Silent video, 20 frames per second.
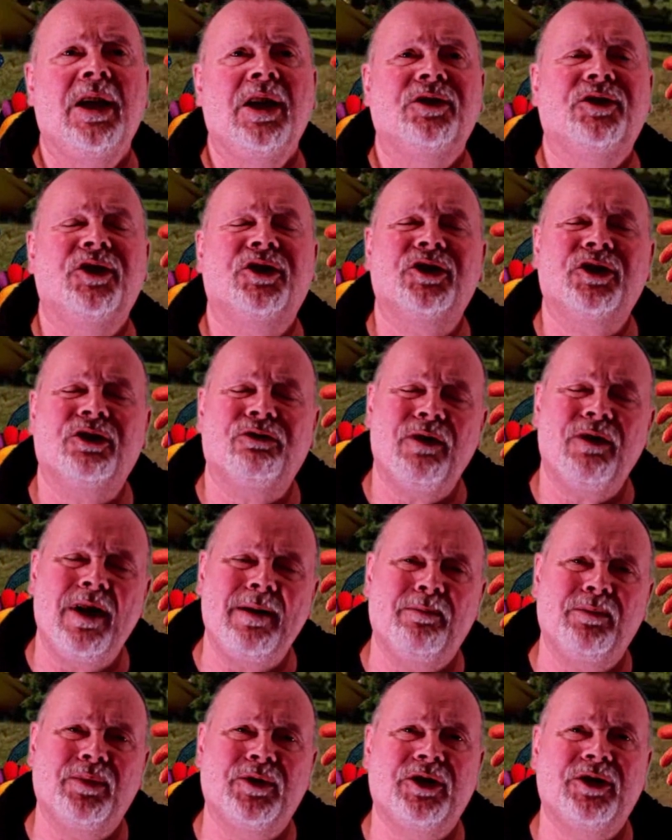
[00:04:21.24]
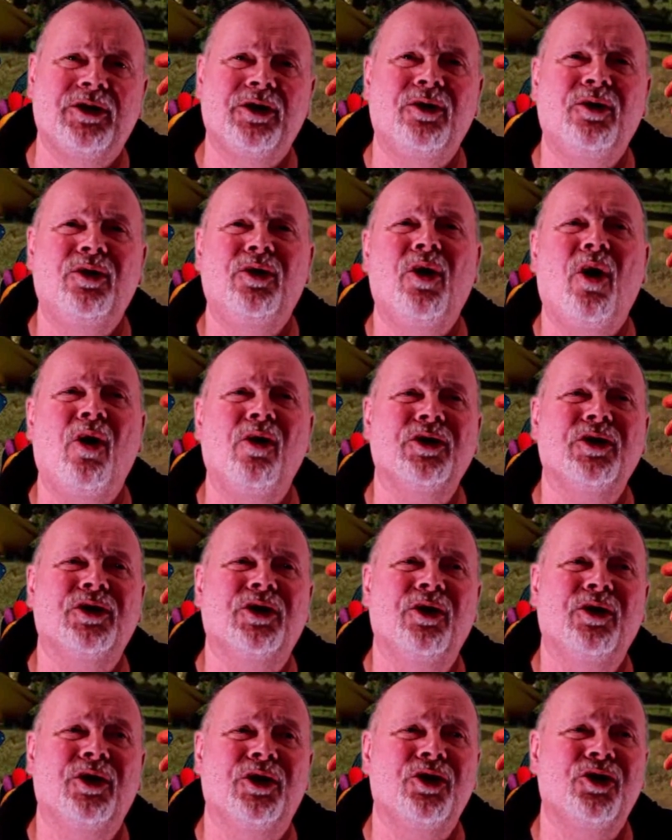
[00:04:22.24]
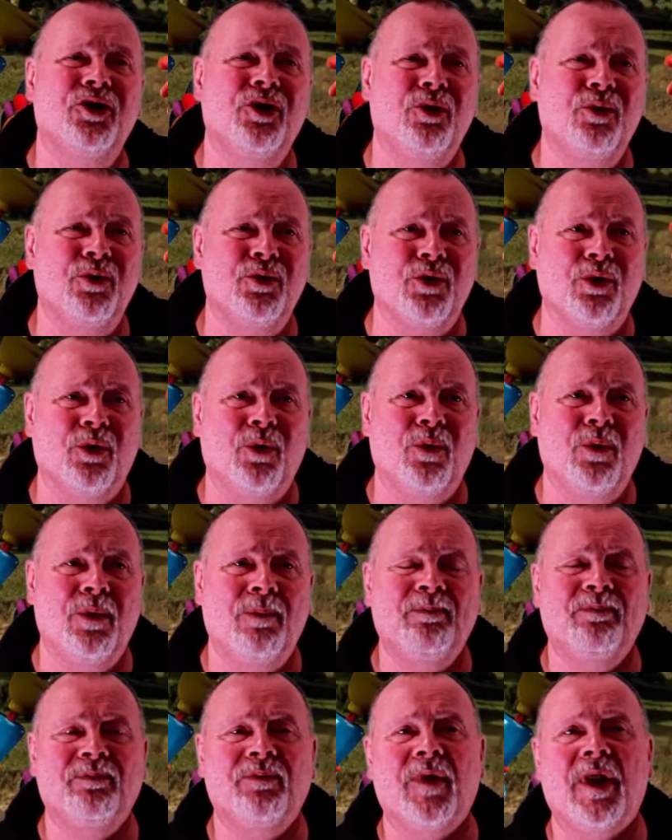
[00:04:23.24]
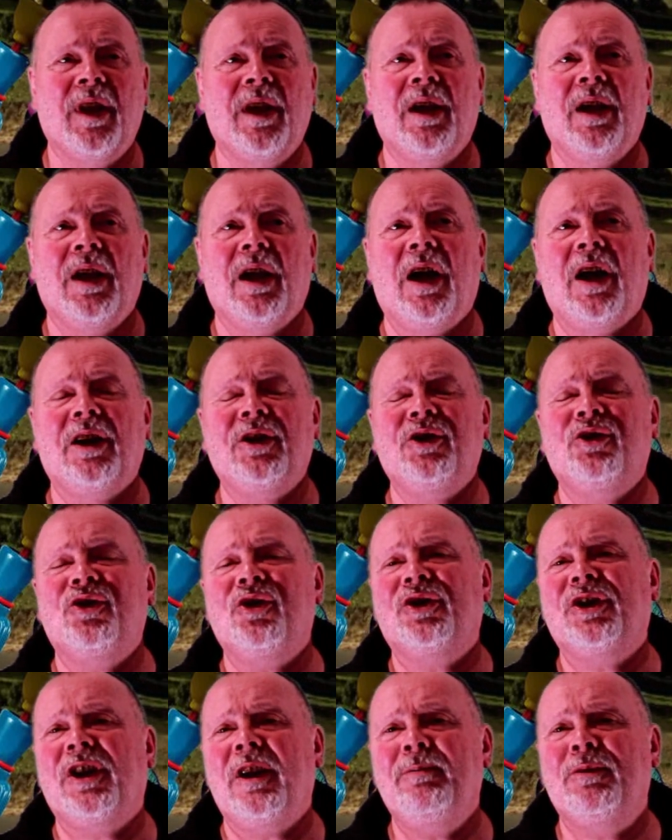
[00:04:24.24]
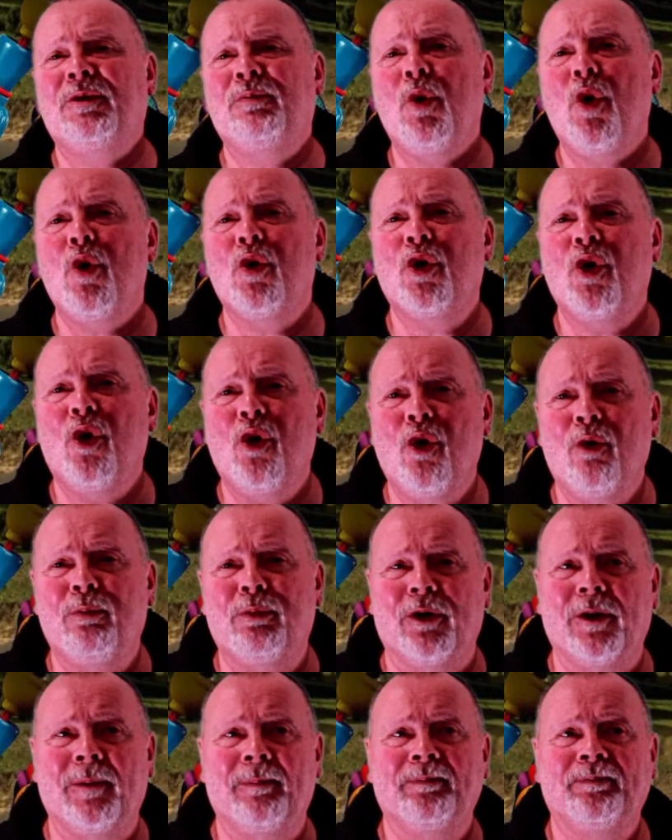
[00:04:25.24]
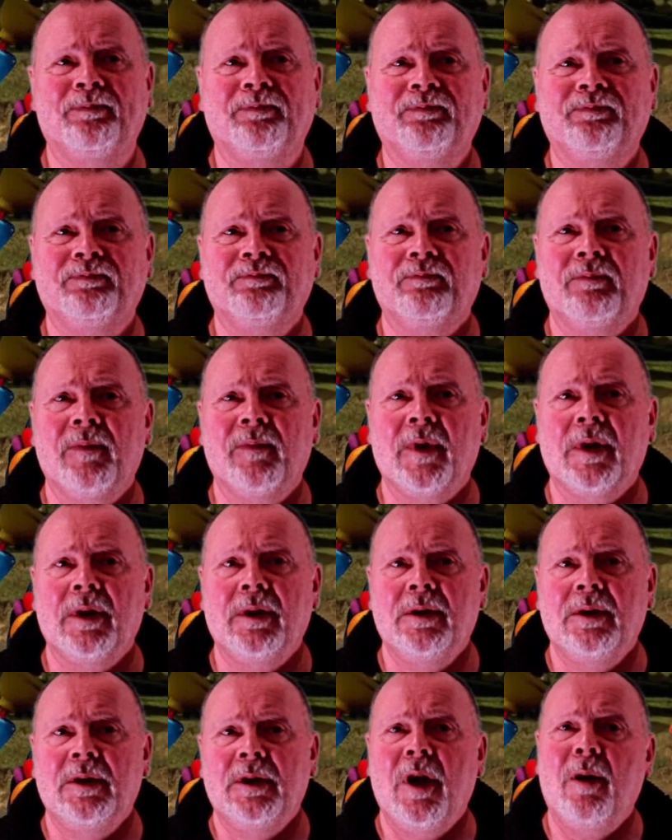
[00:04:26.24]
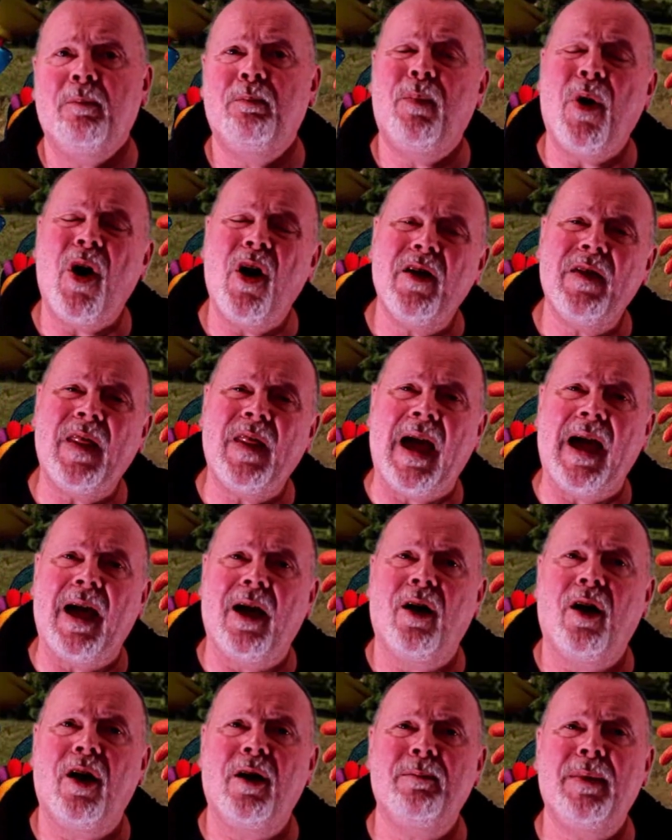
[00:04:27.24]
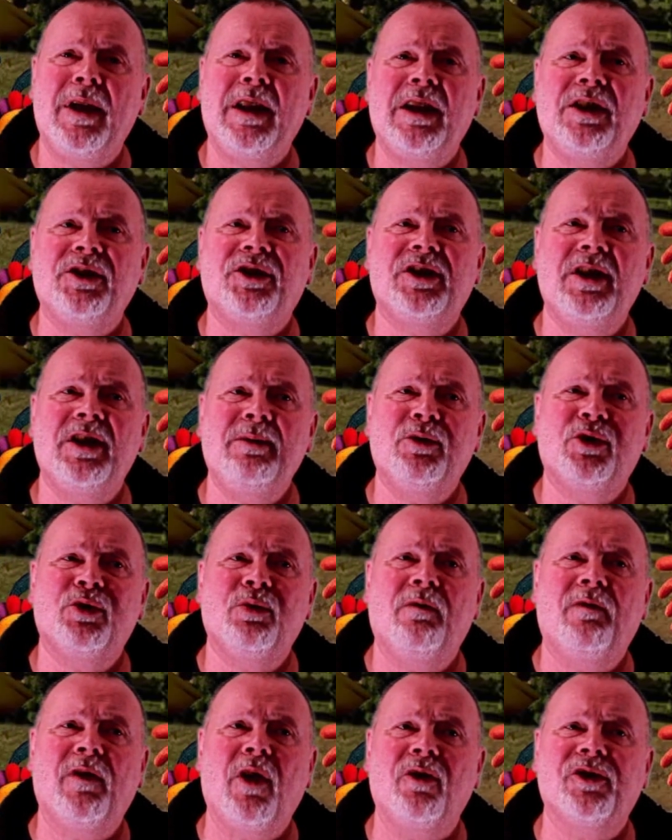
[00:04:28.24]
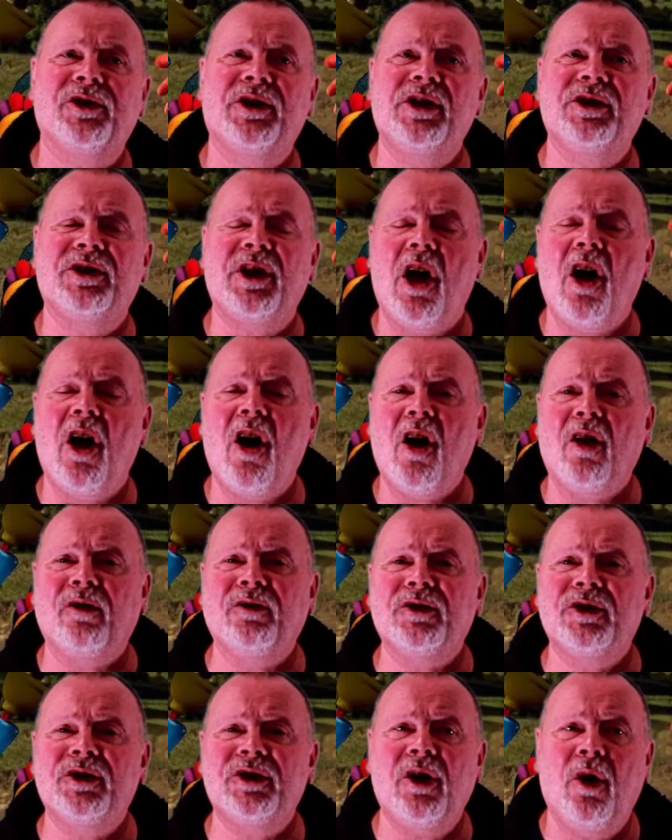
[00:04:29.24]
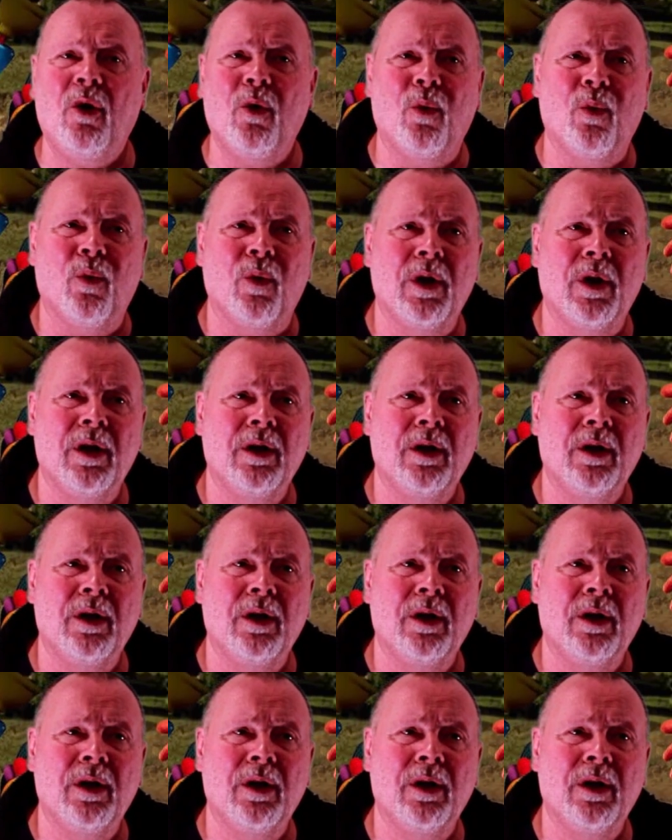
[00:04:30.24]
The script's not as good as usual, and it just seems more corporate. And by that I mean it seems to have lost its heart and soul.